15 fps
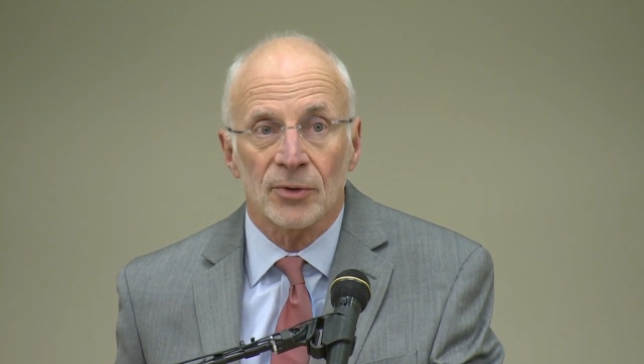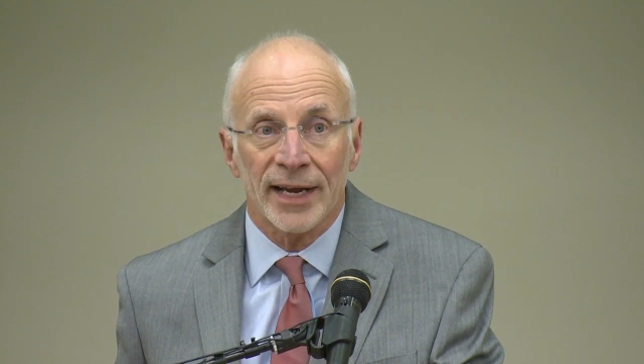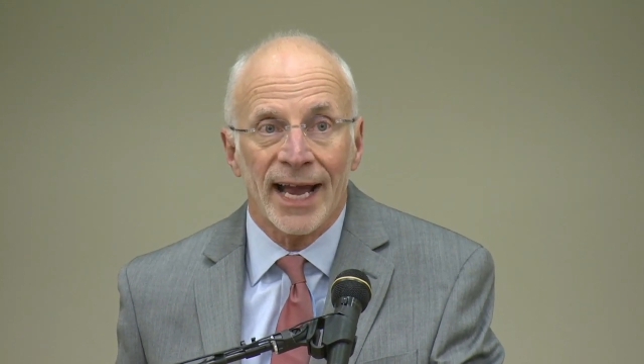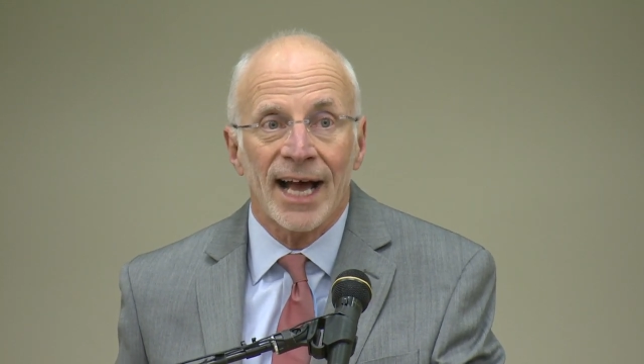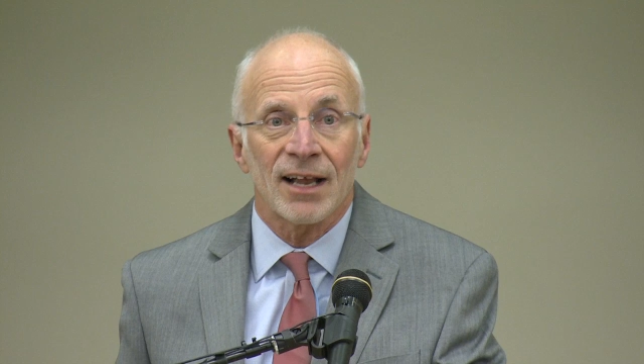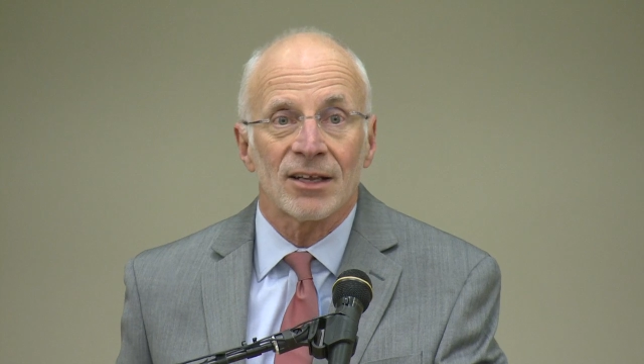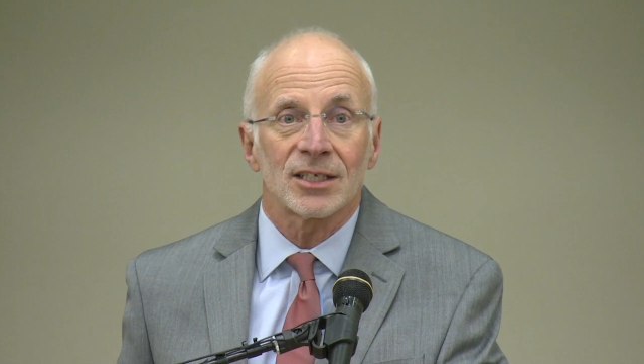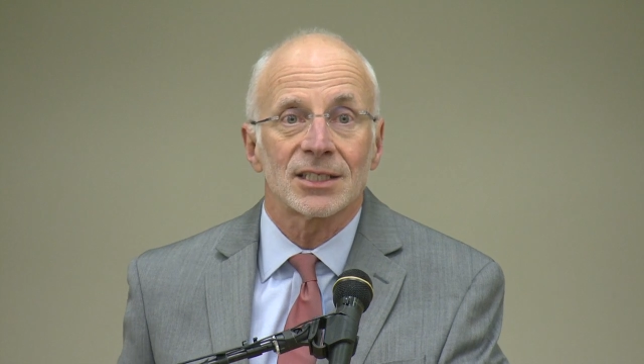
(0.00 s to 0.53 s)

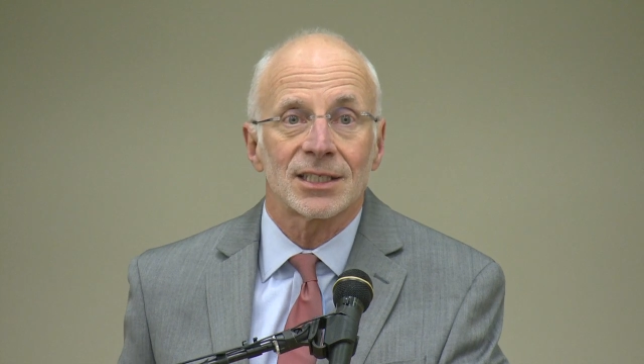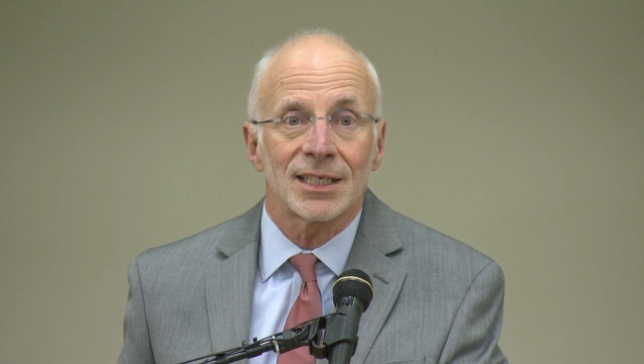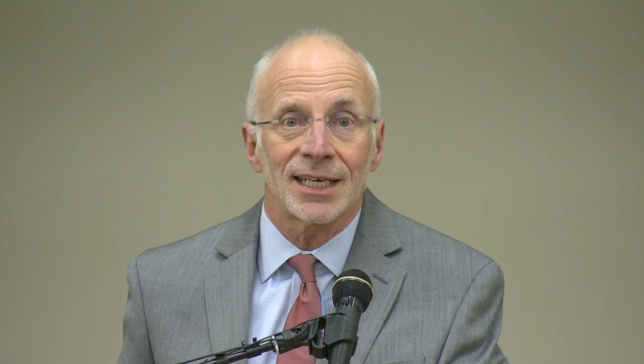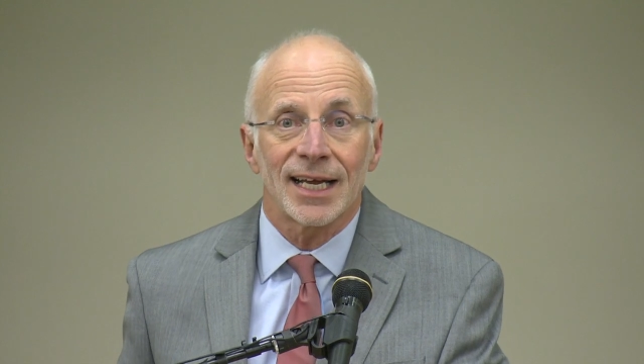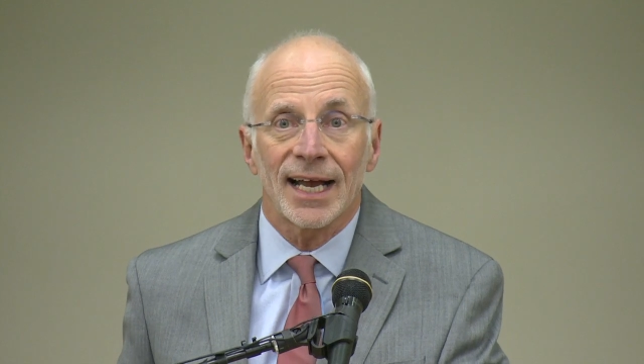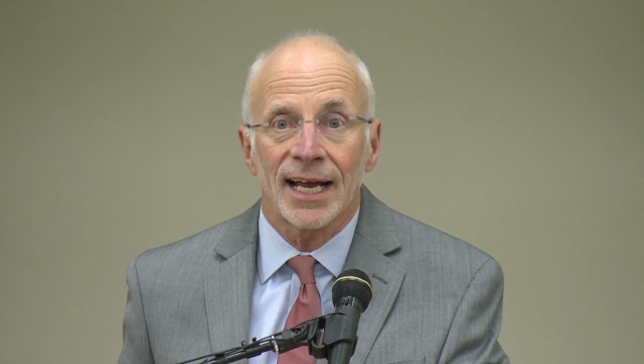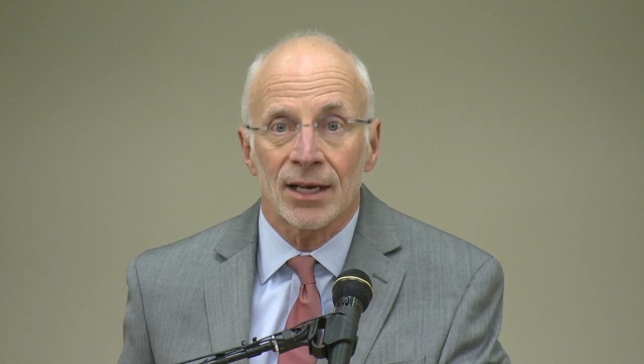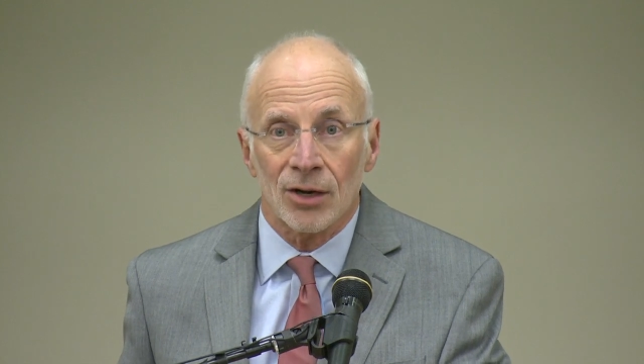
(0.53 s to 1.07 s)

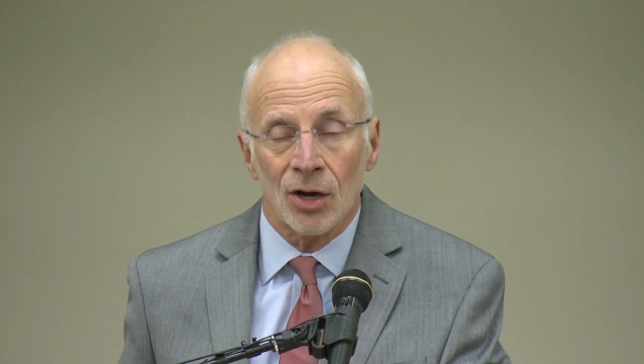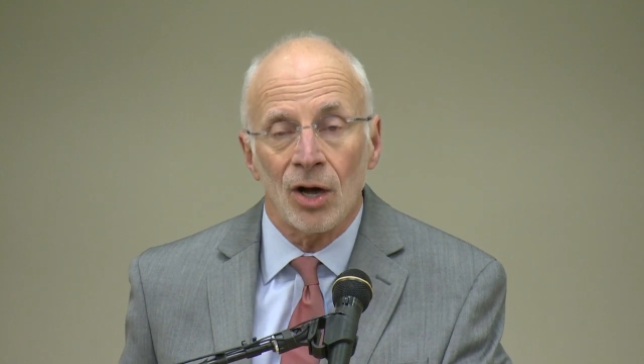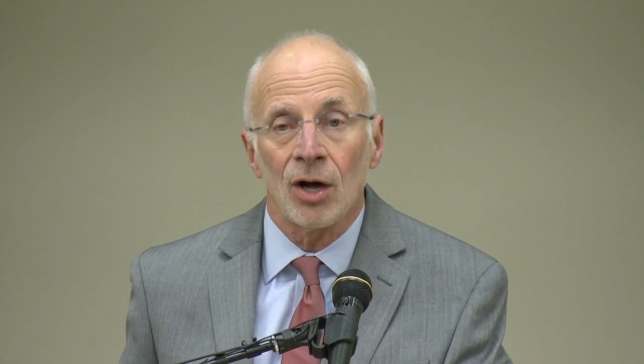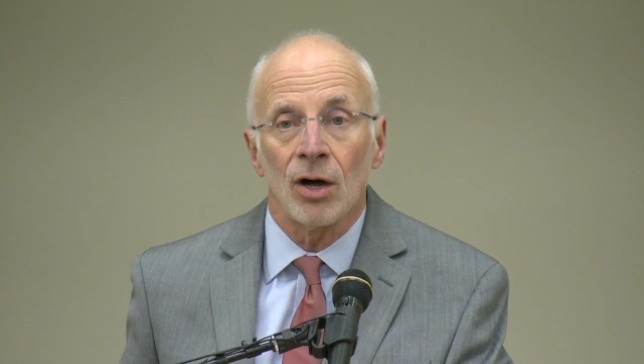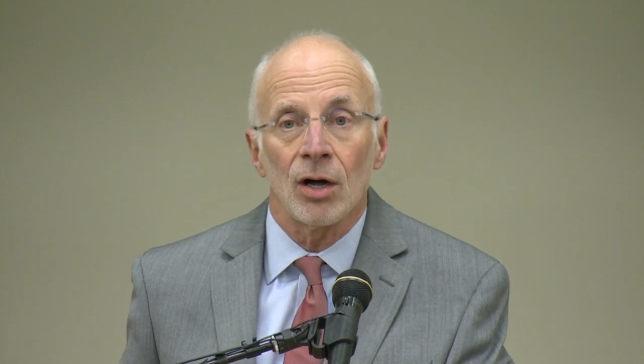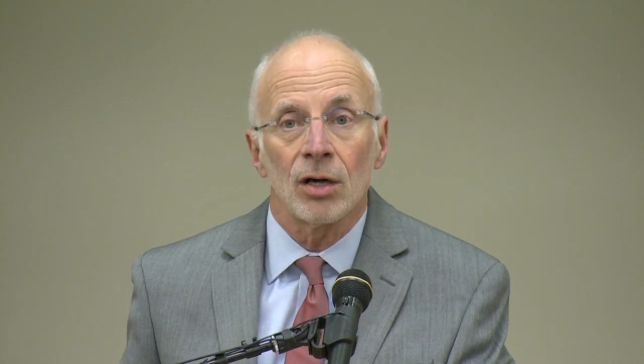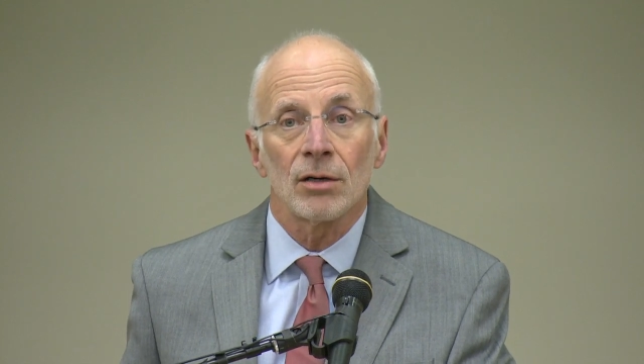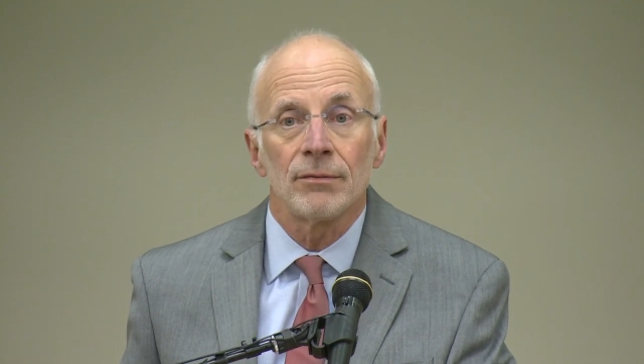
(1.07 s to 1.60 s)
reality at
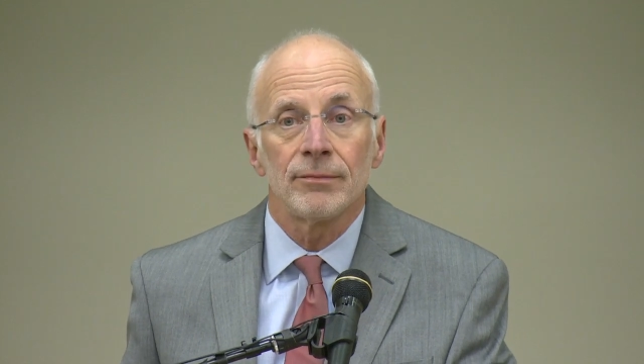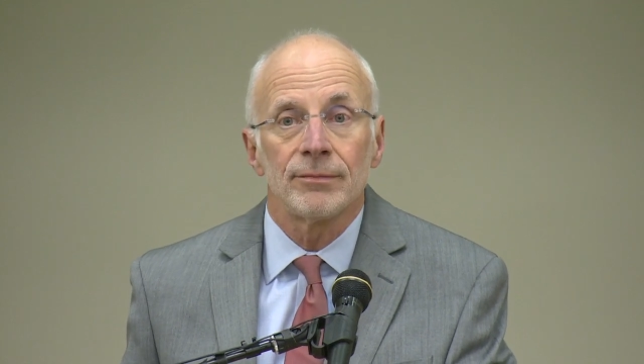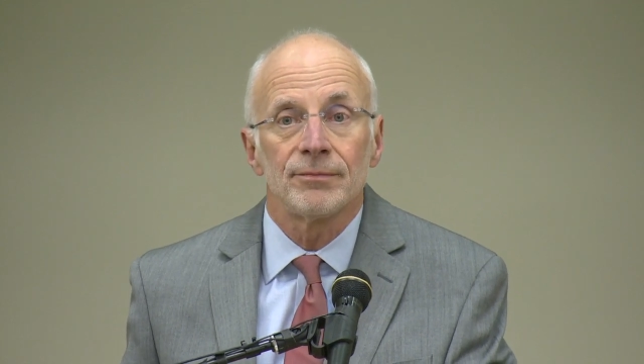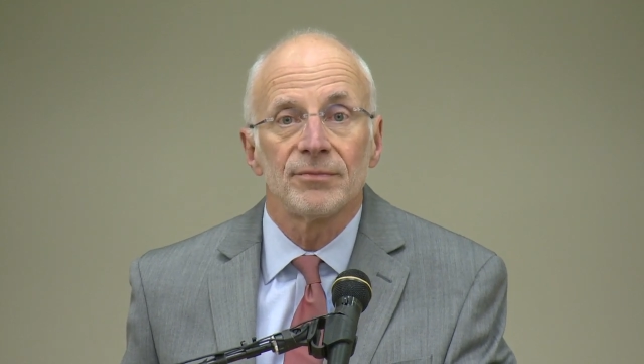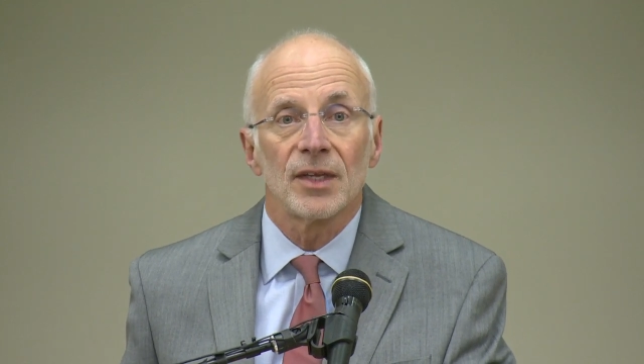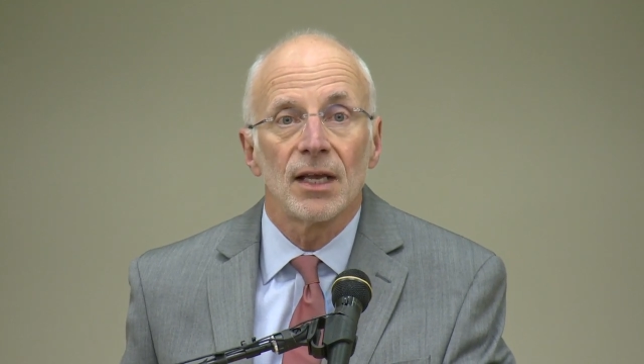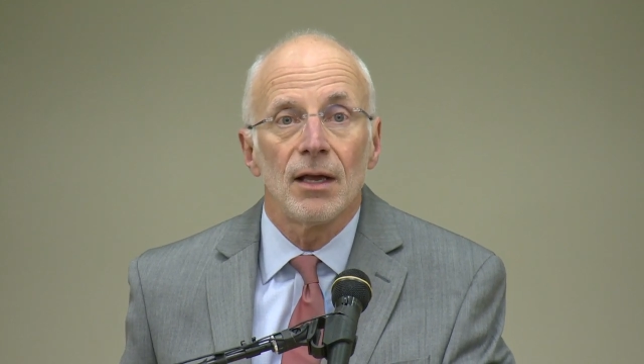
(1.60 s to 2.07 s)
all.